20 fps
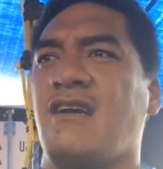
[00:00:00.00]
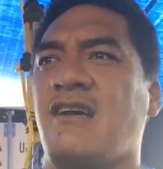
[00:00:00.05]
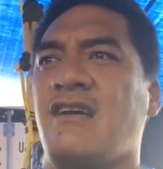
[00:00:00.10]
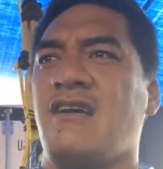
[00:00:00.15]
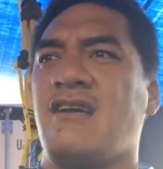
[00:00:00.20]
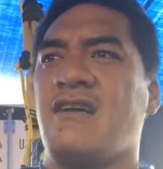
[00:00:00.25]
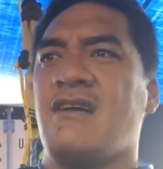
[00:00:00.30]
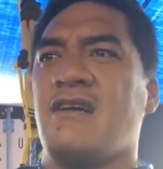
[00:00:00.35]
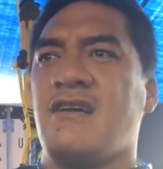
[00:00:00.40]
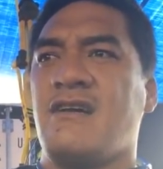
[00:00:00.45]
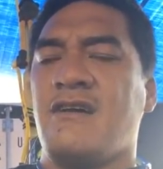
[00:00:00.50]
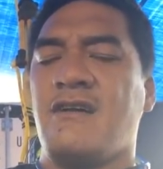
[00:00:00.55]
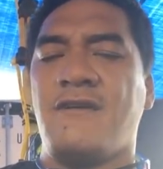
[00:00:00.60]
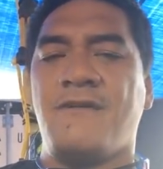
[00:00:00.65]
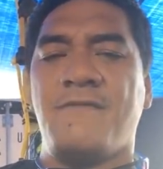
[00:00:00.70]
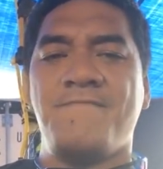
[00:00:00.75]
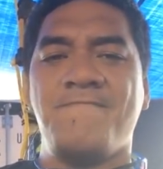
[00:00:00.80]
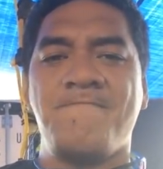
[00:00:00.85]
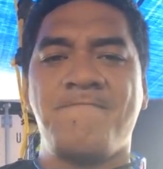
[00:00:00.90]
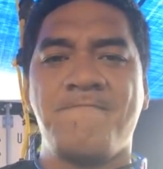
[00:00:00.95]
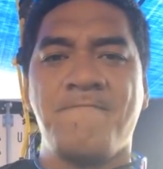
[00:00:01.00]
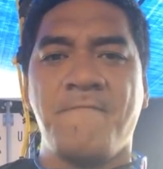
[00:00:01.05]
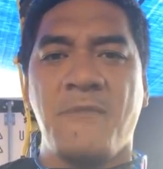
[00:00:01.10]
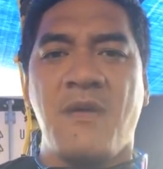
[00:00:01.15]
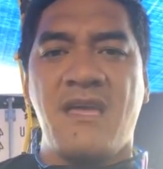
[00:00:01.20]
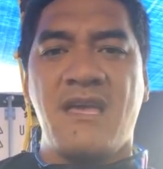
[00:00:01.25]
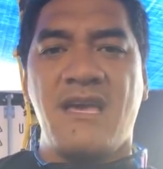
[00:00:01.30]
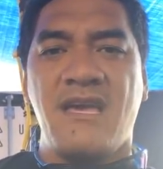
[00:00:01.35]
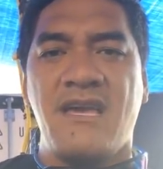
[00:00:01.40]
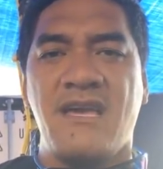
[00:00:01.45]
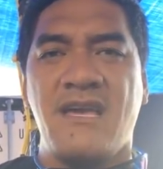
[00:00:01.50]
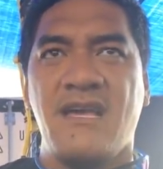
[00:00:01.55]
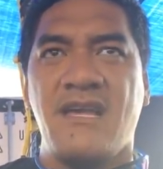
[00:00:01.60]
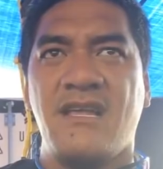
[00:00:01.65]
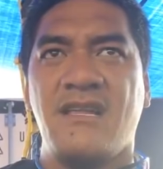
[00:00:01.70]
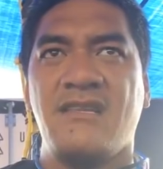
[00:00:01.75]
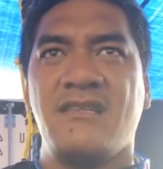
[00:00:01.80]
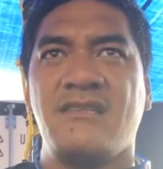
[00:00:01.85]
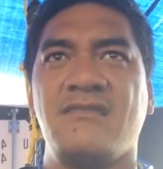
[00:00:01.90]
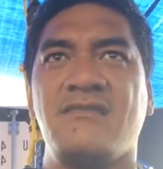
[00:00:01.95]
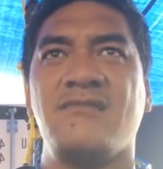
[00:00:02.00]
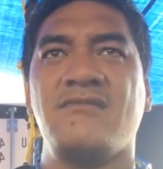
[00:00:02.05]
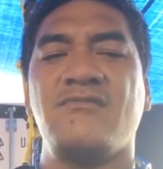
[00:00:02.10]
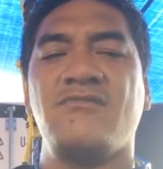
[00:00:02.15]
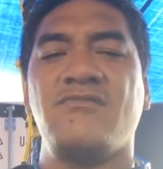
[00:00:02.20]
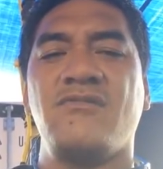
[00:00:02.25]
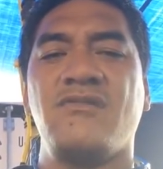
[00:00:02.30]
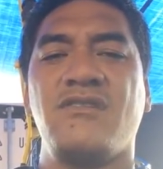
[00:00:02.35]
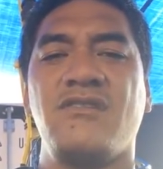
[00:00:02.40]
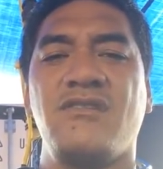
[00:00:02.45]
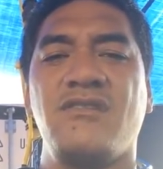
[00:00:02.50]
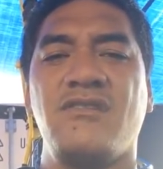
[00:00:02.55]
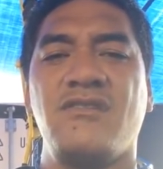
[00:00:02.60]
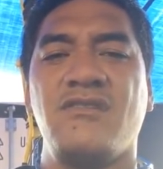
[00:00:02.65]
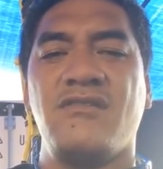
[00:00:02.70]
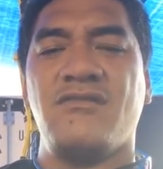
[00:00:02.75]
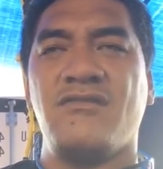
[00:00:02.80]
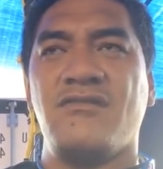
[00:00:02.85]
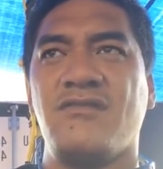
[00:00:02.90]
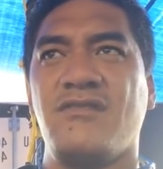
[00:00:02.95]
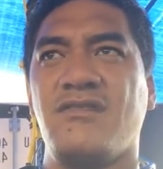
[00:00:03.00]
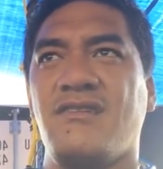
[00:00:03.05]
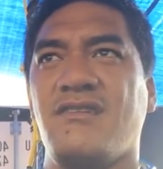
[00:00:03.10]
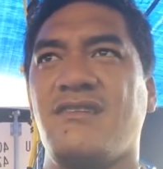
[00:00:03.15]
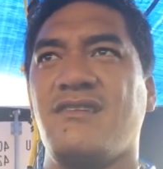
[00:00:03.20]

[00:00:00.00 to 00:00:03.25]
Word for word: um, and you know